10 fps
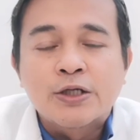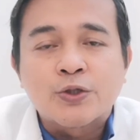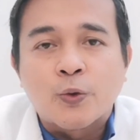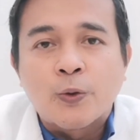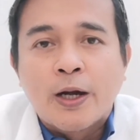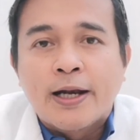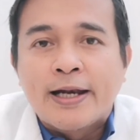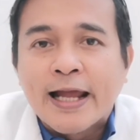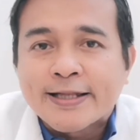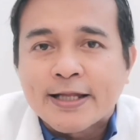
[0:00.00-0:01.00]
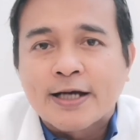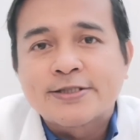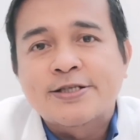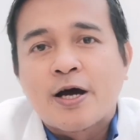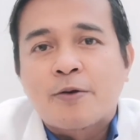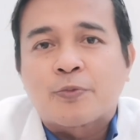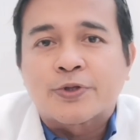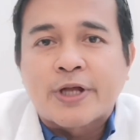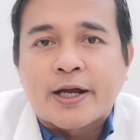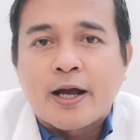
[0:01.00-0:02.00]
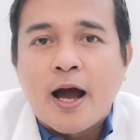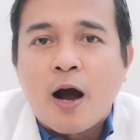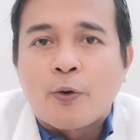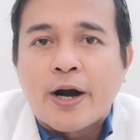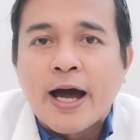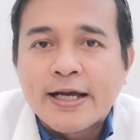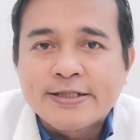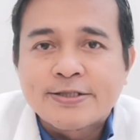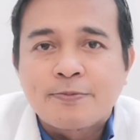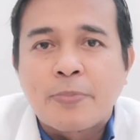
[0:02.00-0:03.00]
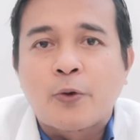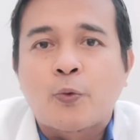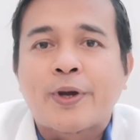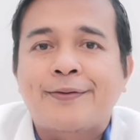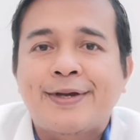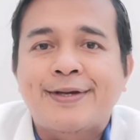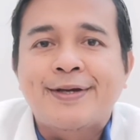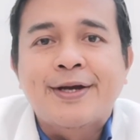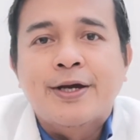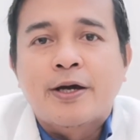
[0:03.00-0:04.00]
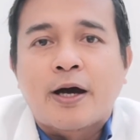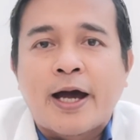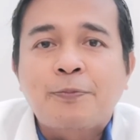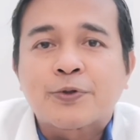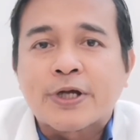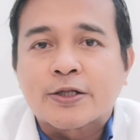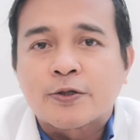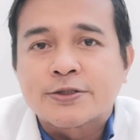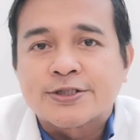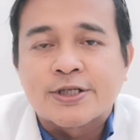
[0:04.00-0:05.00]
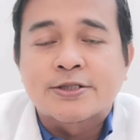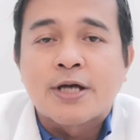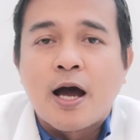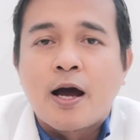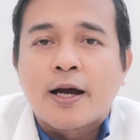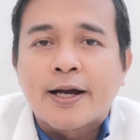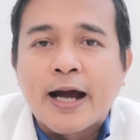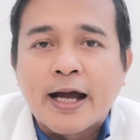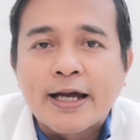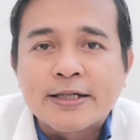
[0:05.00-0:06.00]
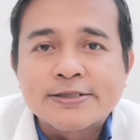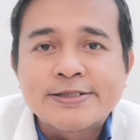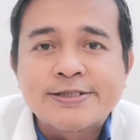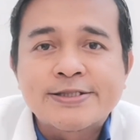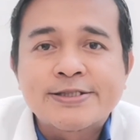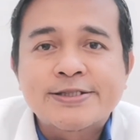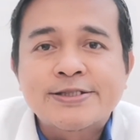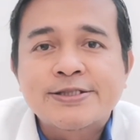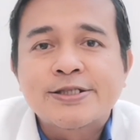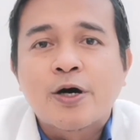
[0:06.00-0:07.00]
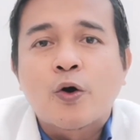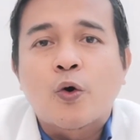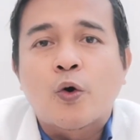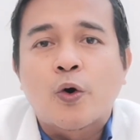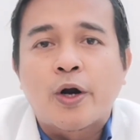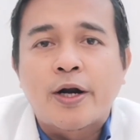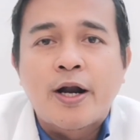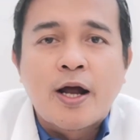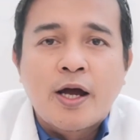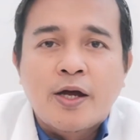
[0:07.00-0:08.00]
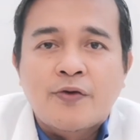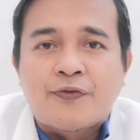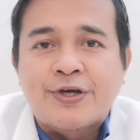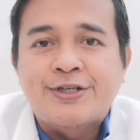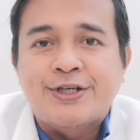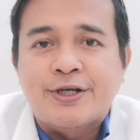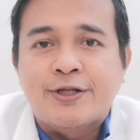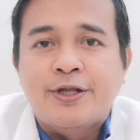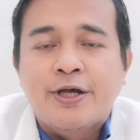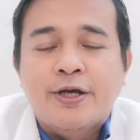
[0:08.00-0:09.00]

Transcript: So let us protect our eyes by wearing eye protectors such as goggles or face shield